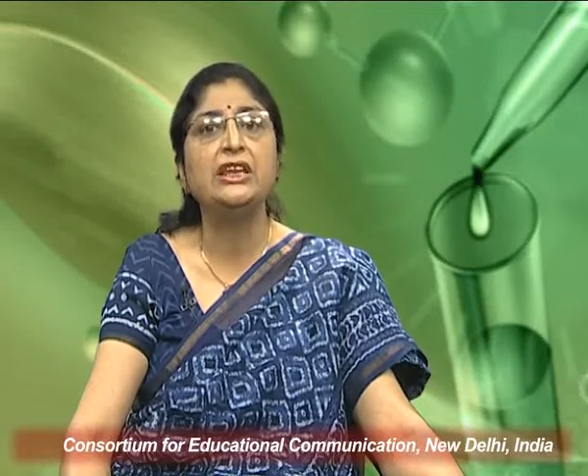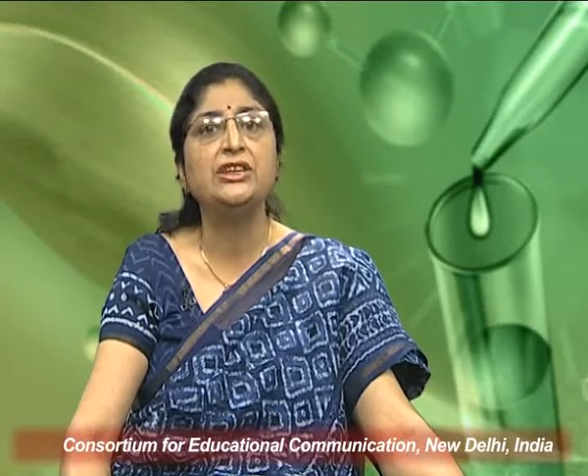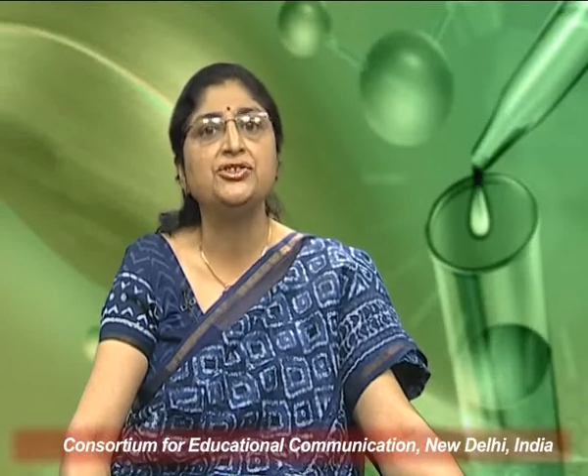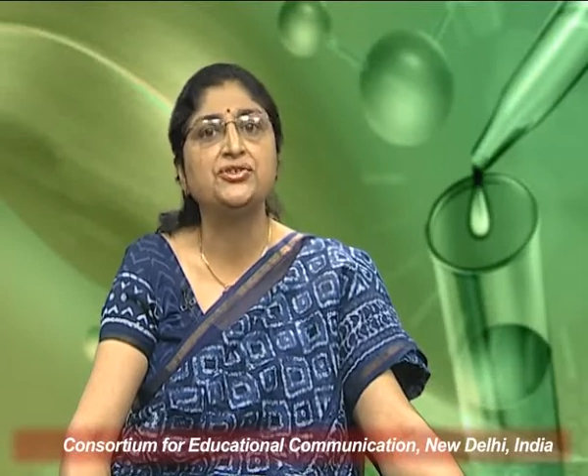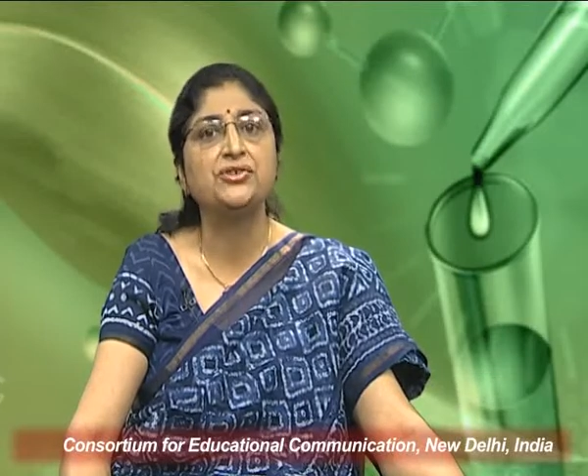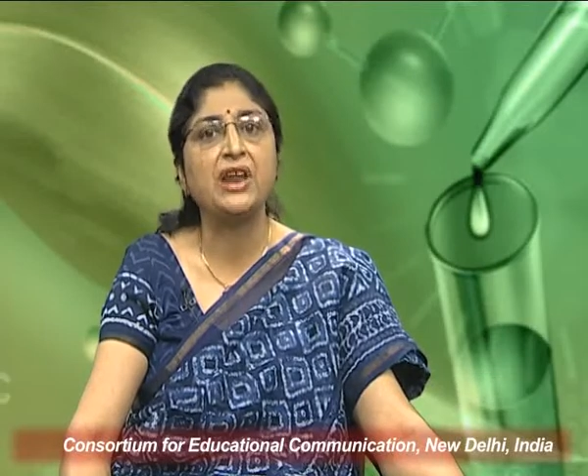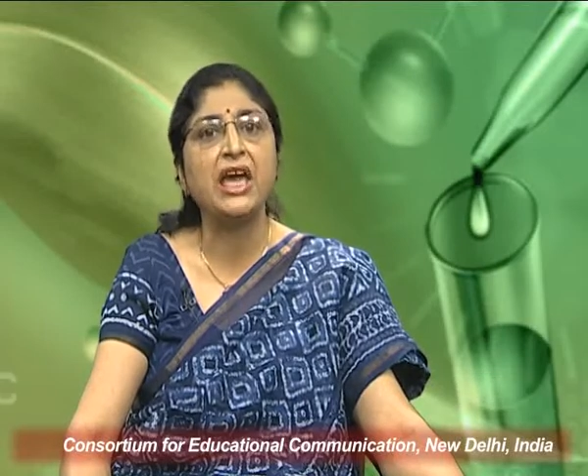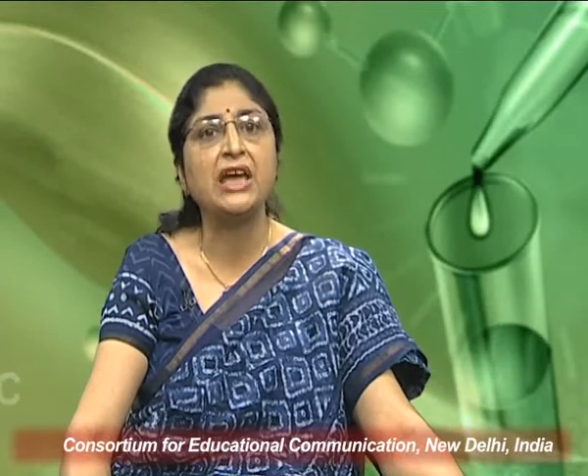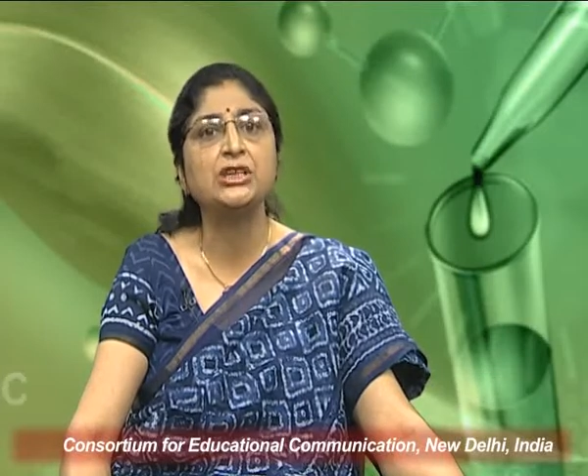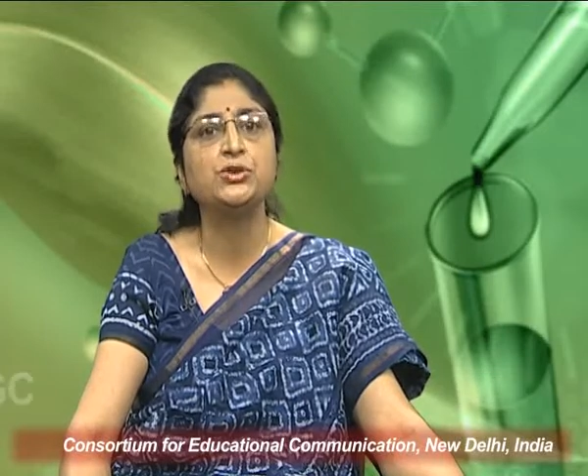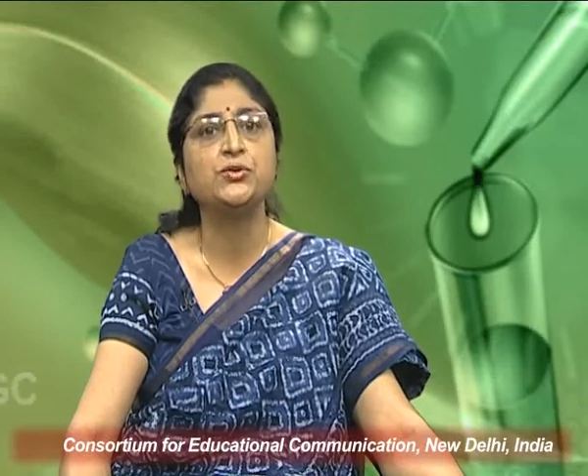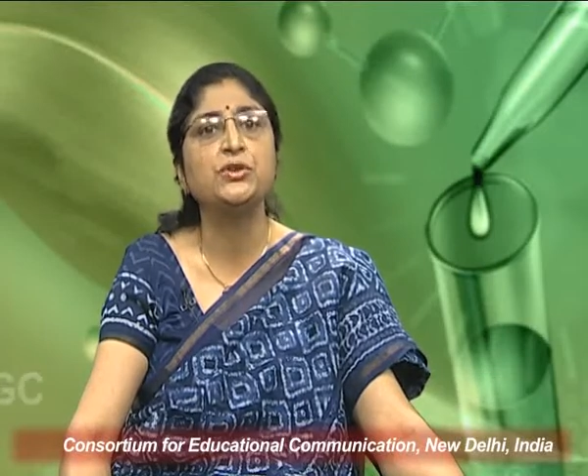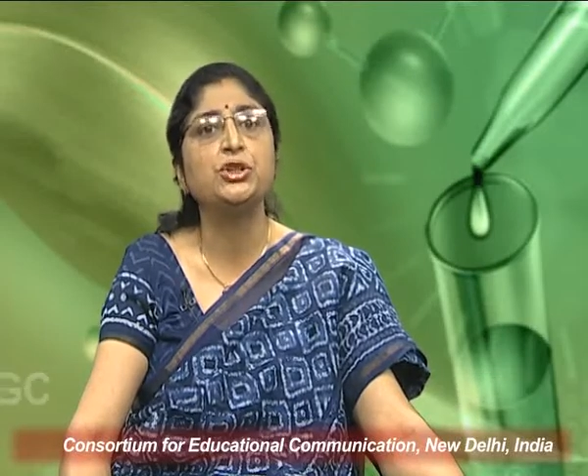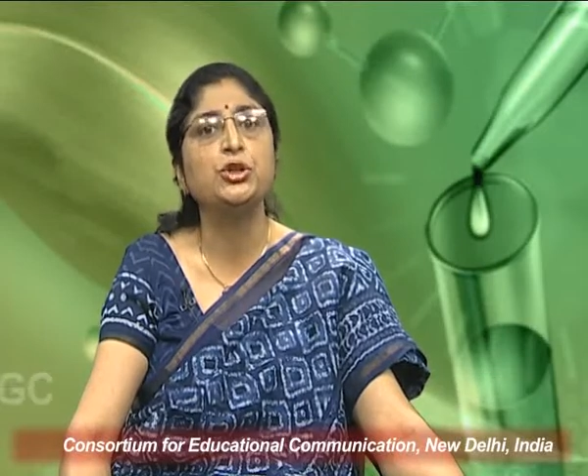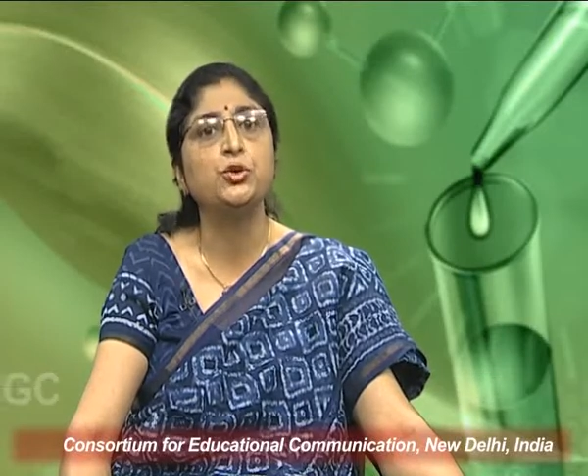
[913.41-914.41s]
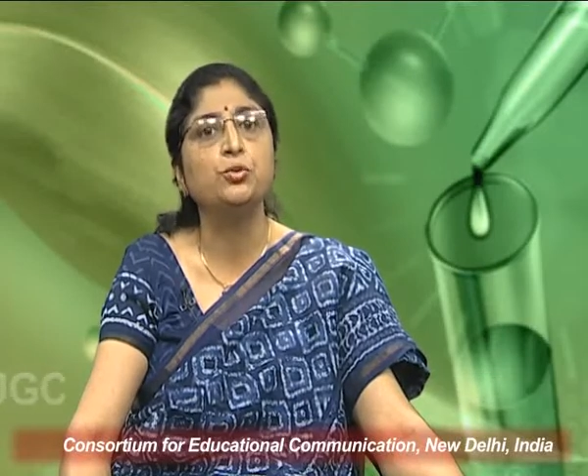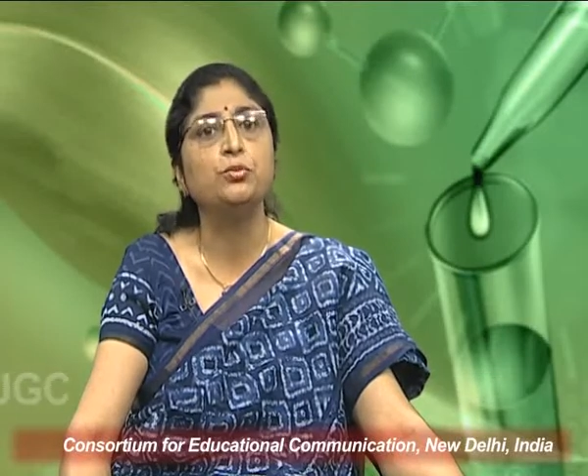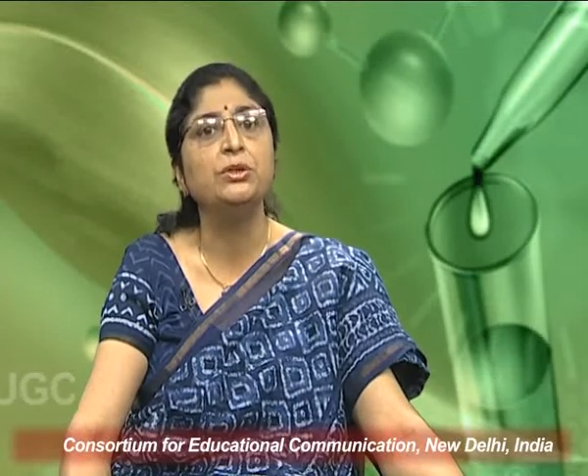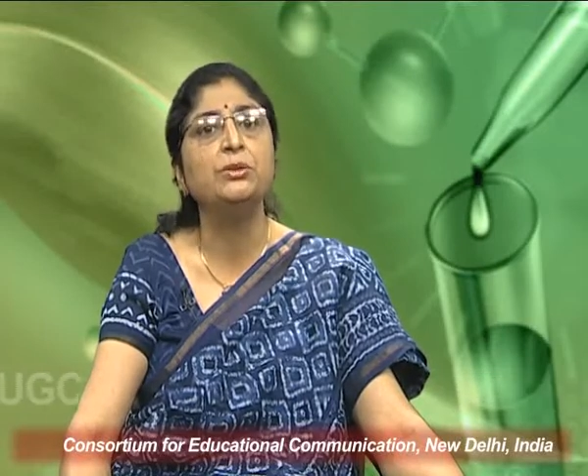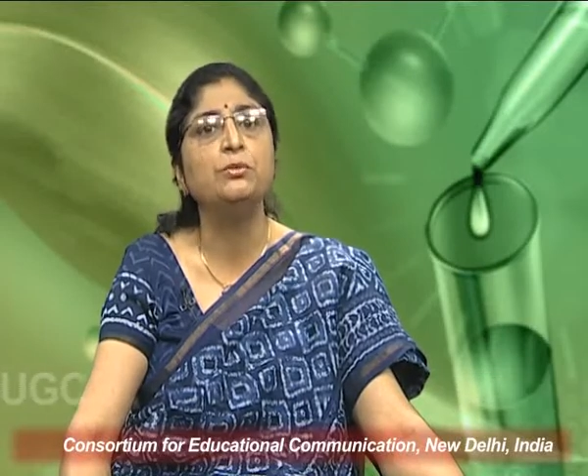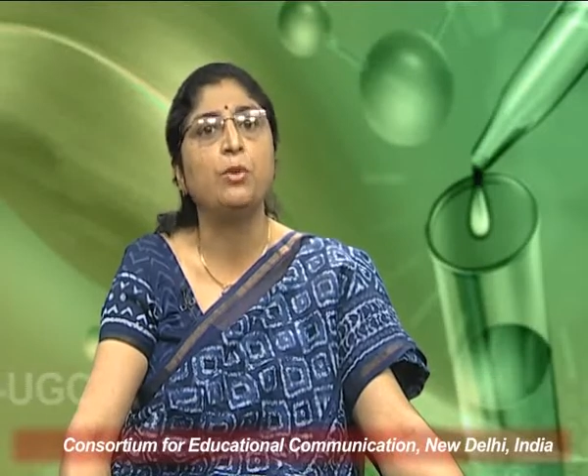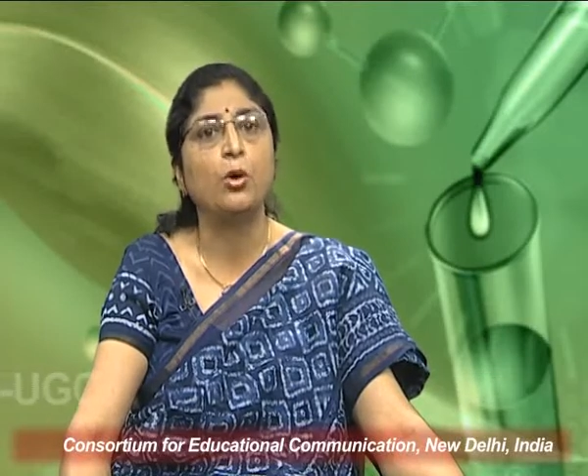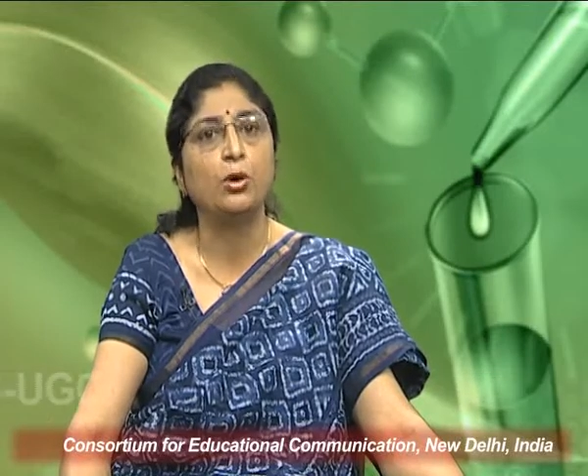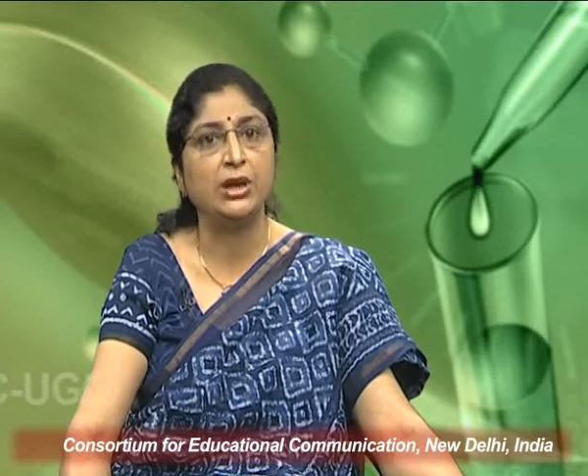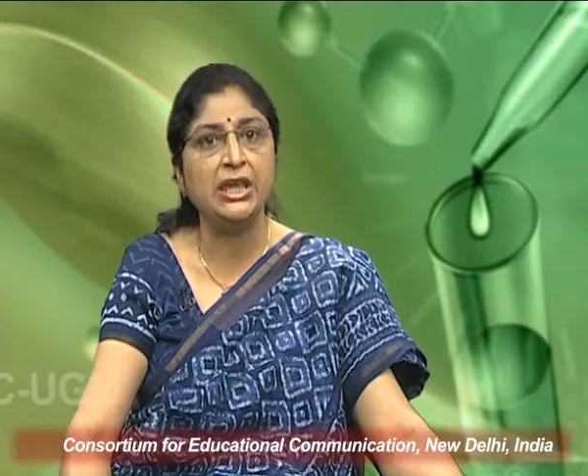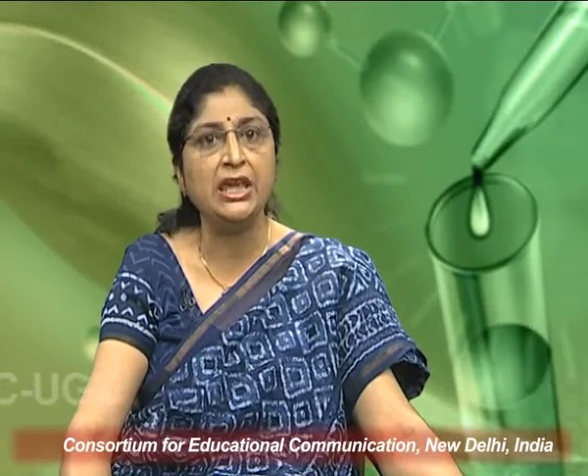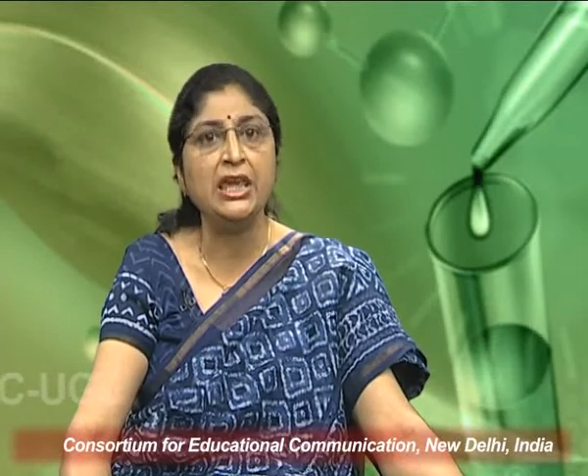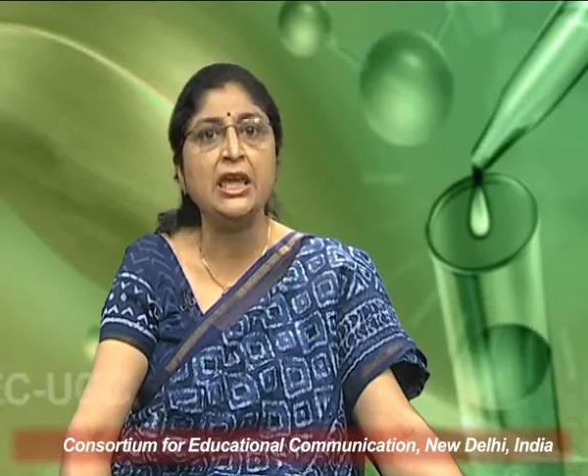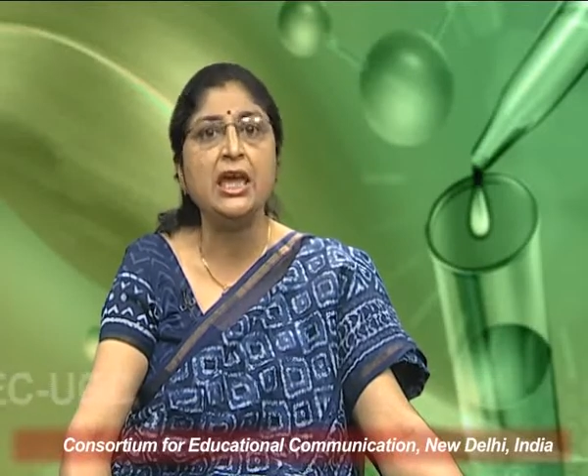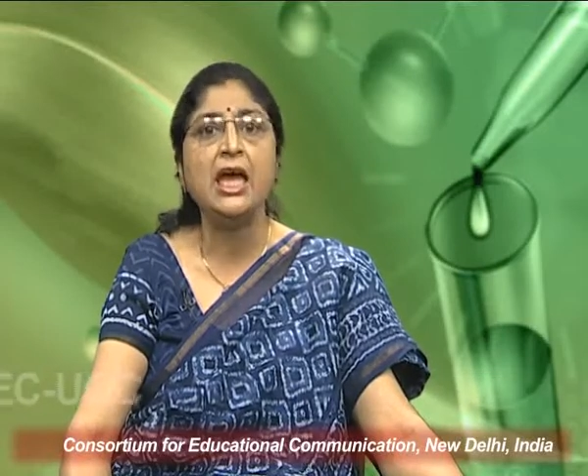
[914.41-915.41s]
interact with human
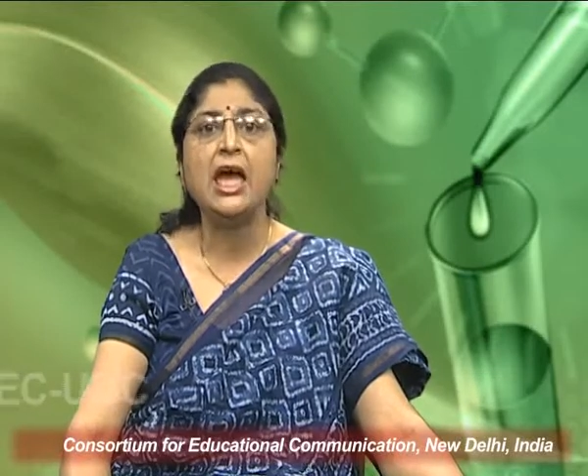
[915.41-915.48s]
body